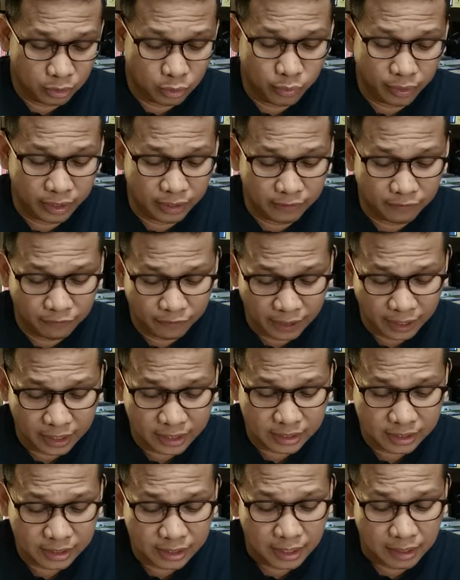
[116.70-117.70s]
who
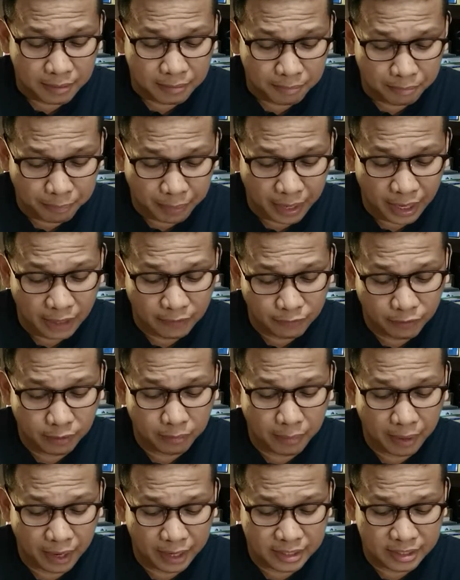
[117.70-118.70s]
inflicts
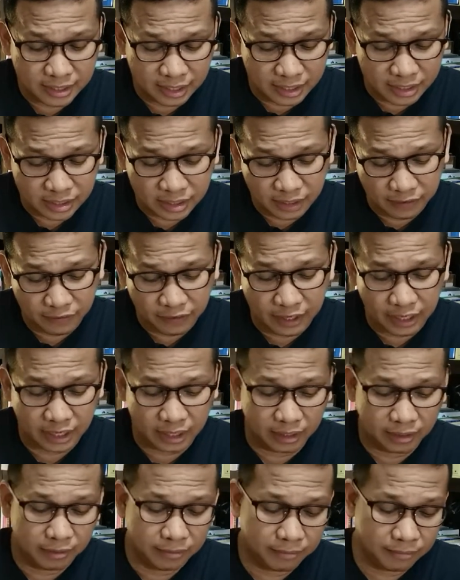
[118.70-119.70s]
painful bites, is
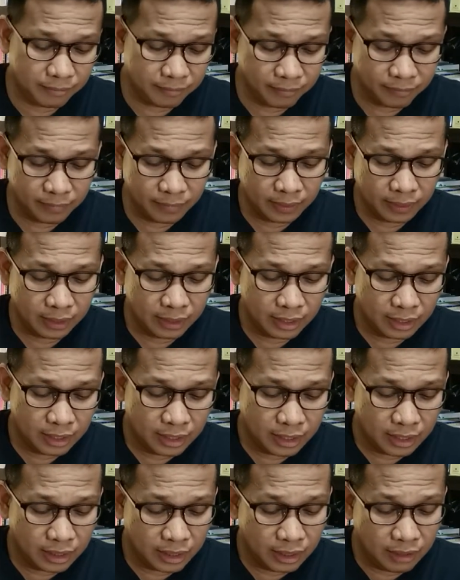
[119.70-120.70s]
defeated.
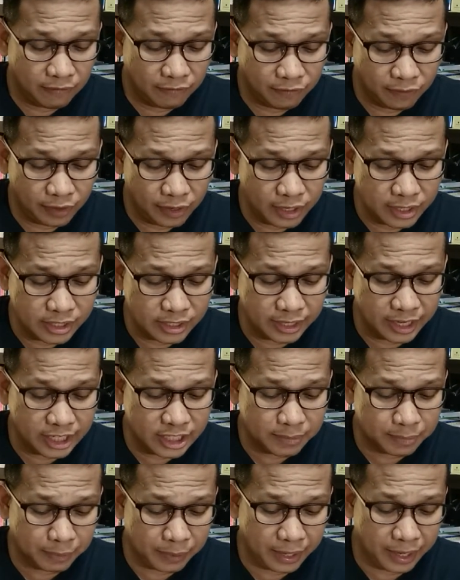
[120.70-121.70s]
The verse
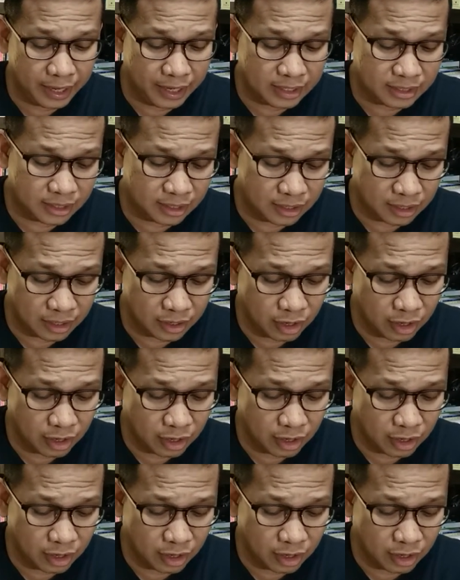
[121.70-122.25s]
explains that the